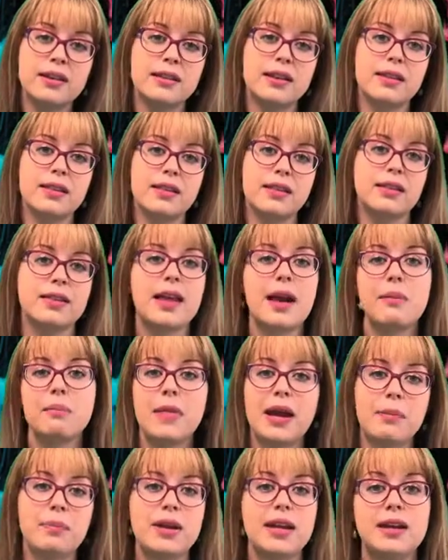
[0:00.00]
then that
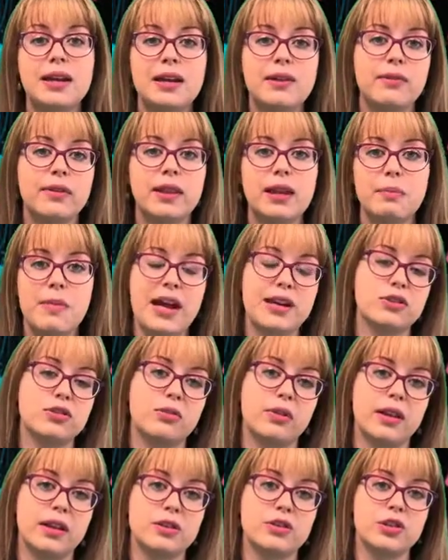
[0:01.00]
might be an evenly matched
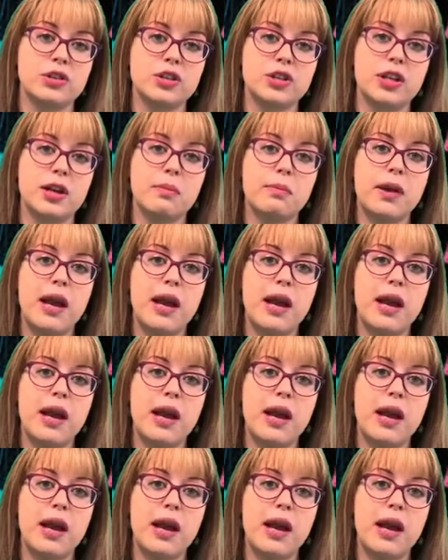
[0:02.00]
relationship.